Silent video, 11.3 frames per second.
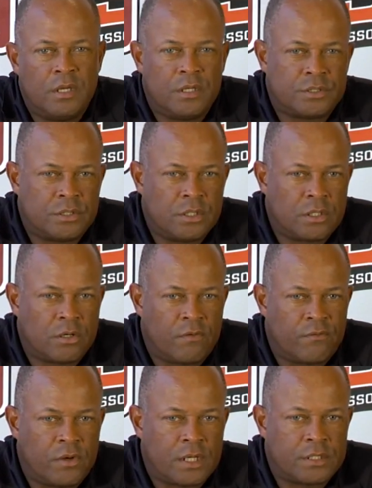There's still an
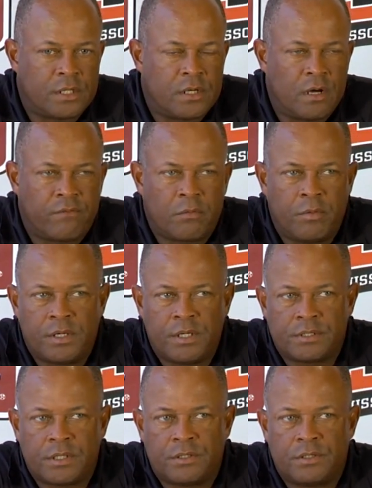awful lot to cover, but
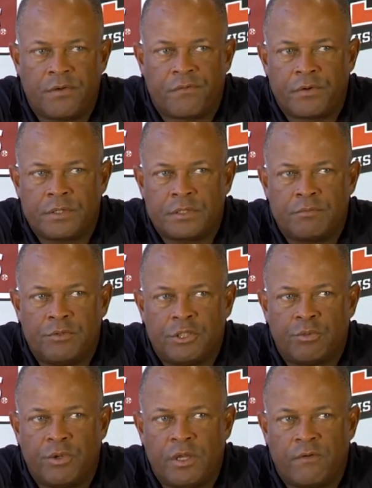there's a difference
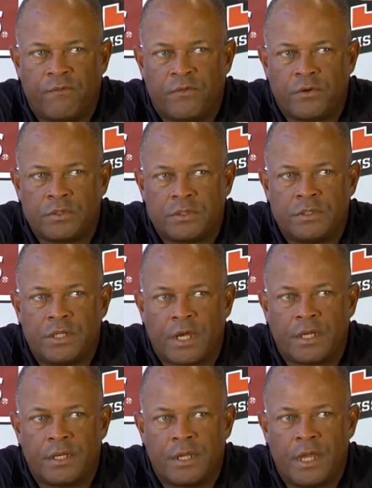between the first and
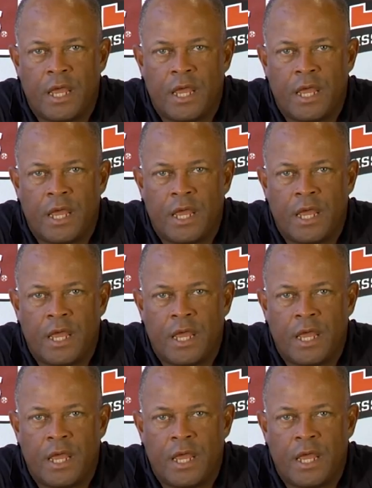second